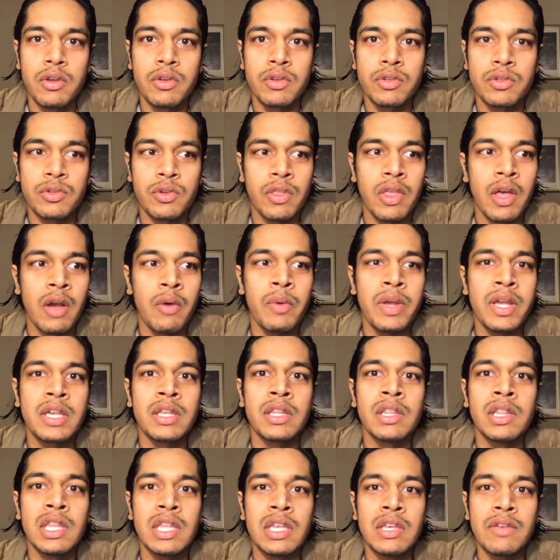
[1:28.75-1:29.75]
so that we
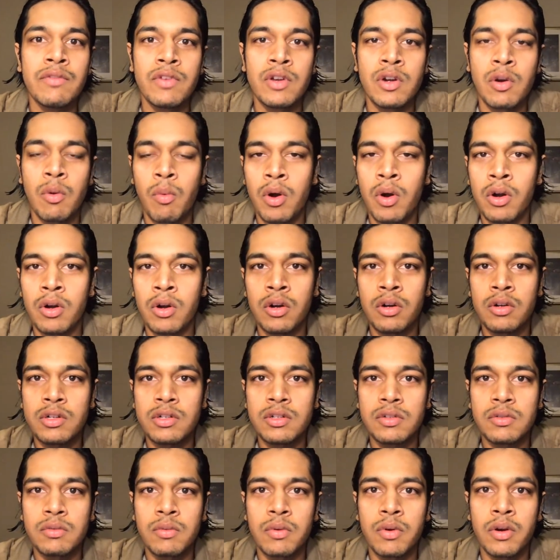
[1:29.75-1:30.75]
could live in a world
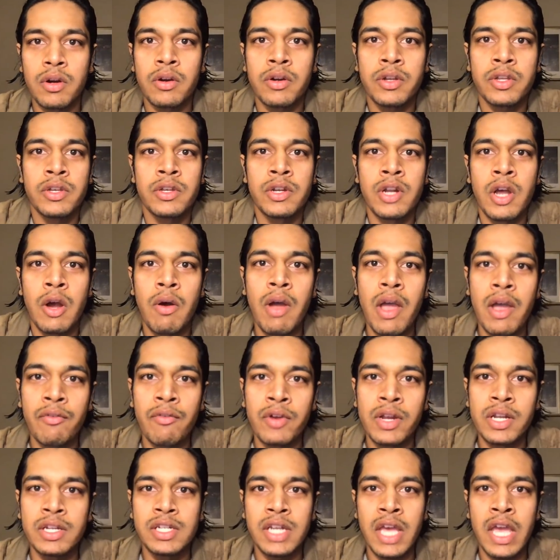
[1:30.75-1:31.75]
where, you know,
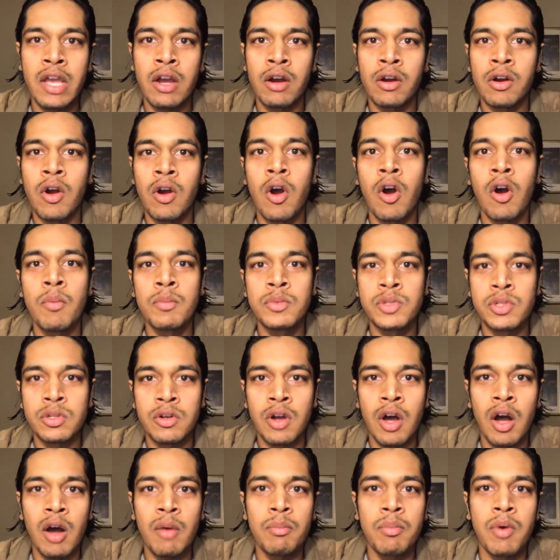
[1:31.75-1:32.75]
every day our homes are
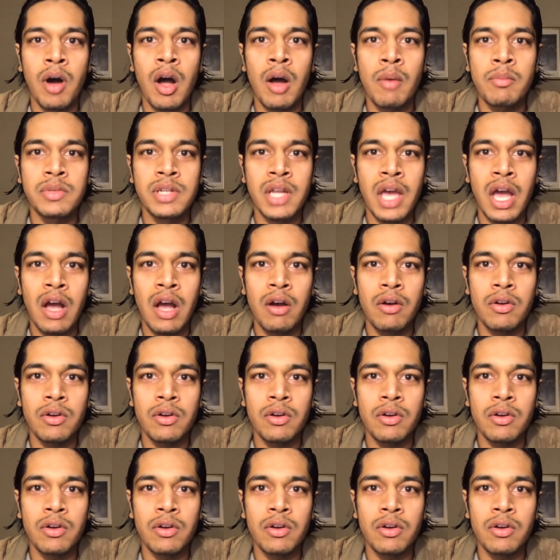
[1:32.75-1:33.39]
not bombed out,